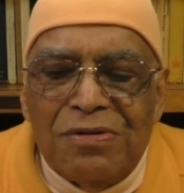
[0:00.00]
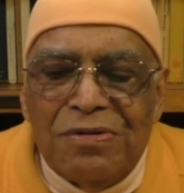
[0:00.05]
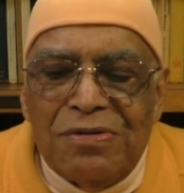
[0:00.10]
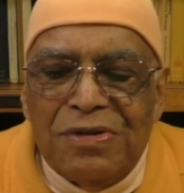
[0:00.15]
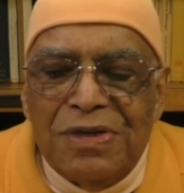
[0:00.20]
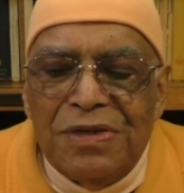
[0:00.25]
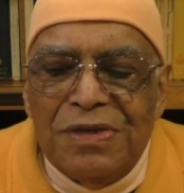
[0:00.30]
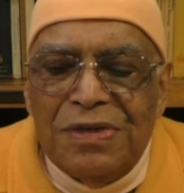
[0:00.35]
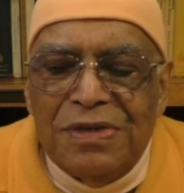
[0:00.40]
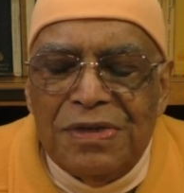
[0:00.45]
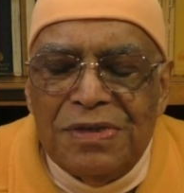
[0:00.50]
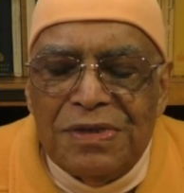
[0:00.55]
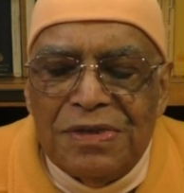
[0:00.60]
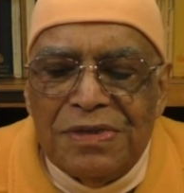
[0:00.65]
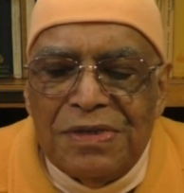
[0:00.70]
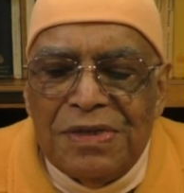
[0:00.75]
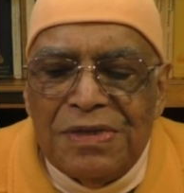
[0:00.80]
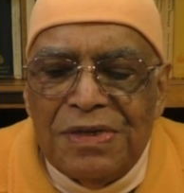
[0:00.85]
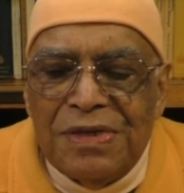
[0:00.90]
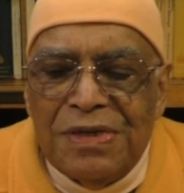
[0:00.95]
see,
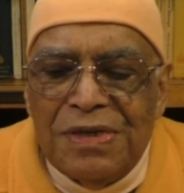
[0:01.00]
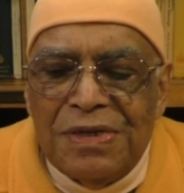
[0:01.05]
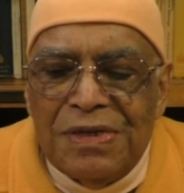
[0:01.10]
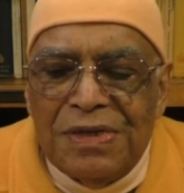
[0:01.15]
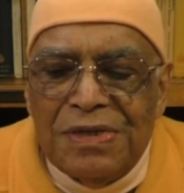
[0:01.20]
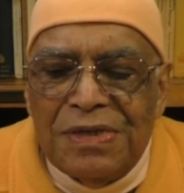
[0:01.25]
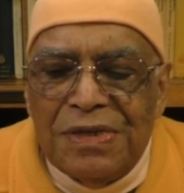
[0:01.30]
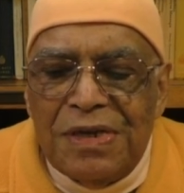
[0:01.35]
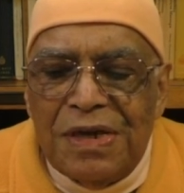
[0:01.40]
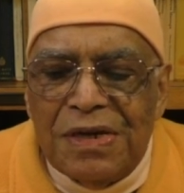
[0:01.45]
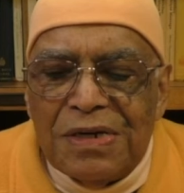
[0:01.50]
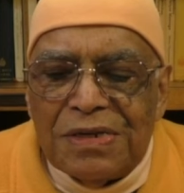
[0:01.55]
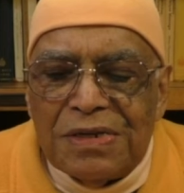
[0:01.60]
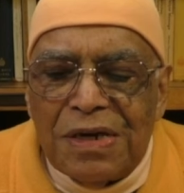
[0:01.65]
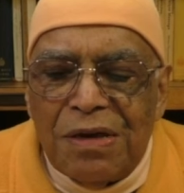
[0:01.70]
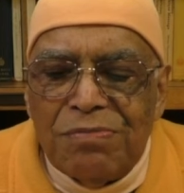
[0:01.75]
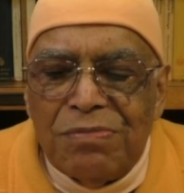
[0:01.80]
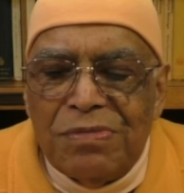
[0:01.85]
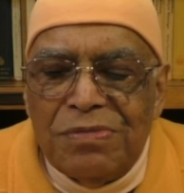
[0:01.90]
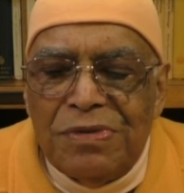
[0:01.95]
there are
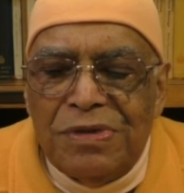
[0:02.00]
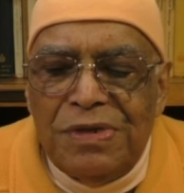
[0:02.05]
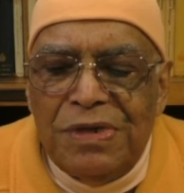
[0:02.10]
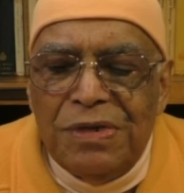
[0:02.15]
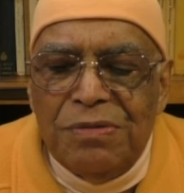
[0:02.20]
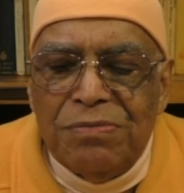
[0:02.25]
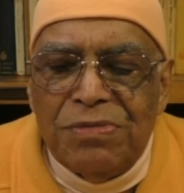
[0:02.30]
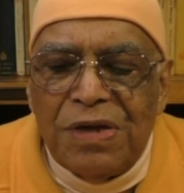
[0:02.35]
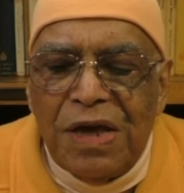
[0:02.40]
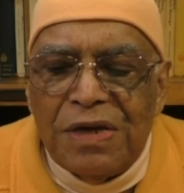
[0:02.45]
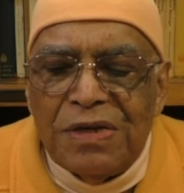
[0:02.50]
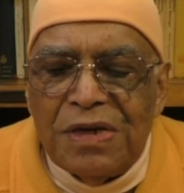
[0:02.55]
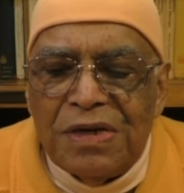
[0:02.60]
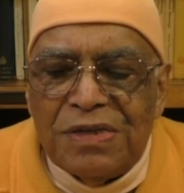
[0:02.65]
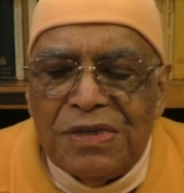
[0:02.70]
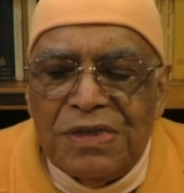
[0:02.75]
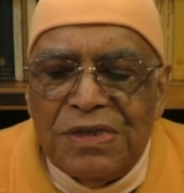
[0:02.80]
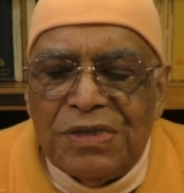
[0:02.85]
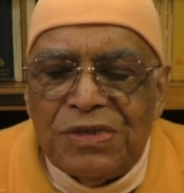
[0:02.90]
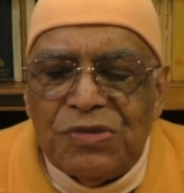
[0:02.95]
some dream takers.
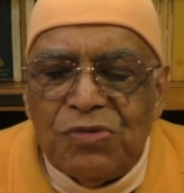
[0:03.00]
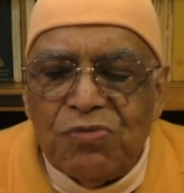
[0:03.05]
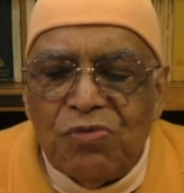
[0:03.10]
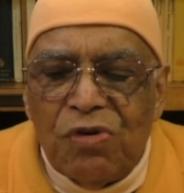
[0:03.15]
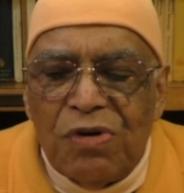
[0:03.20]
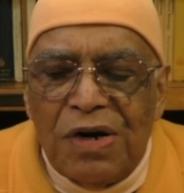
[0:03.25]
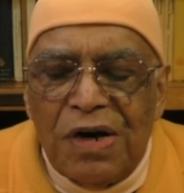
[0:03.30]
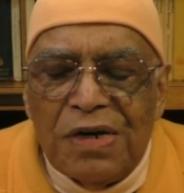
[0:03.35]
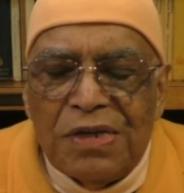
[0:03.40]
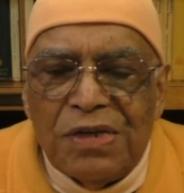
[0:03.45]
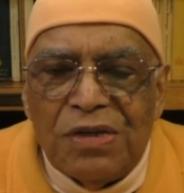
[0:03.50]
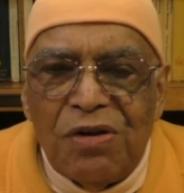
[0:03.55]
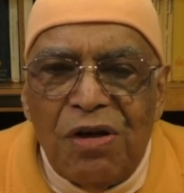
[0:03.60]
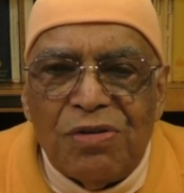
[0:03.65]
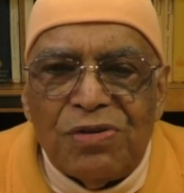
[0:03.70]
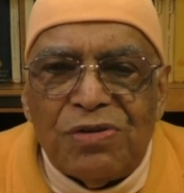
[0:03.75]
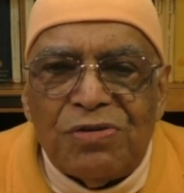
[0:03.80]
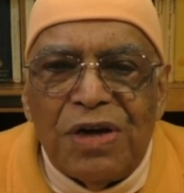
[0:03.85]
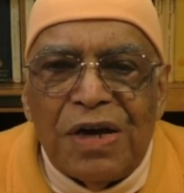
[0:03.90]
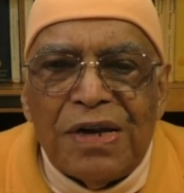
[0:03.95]
This world is
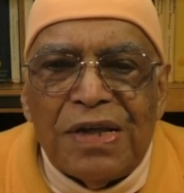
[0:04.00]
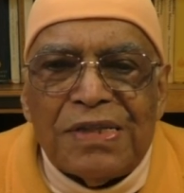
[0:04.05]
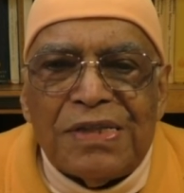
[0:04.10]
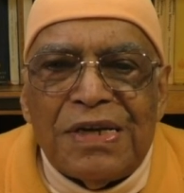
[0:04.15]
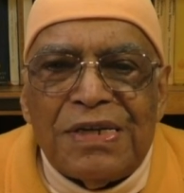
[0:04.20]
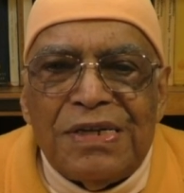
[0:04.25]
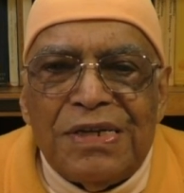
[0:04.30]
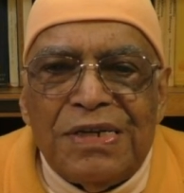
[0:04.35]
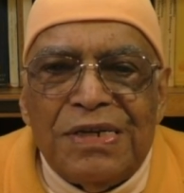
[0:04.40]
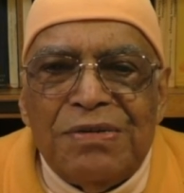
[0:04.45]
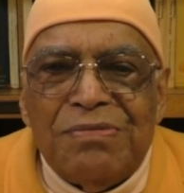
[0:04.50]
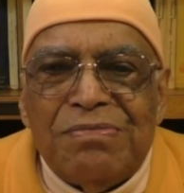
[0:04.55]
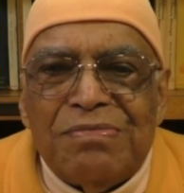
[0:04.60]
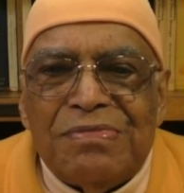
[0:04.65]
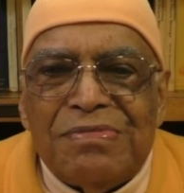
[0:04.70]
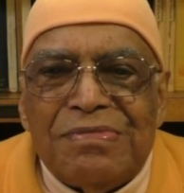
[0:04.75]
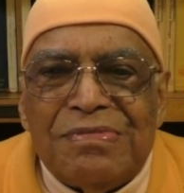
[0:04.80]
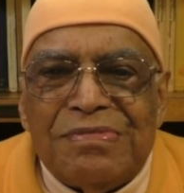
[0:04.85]
also another dream.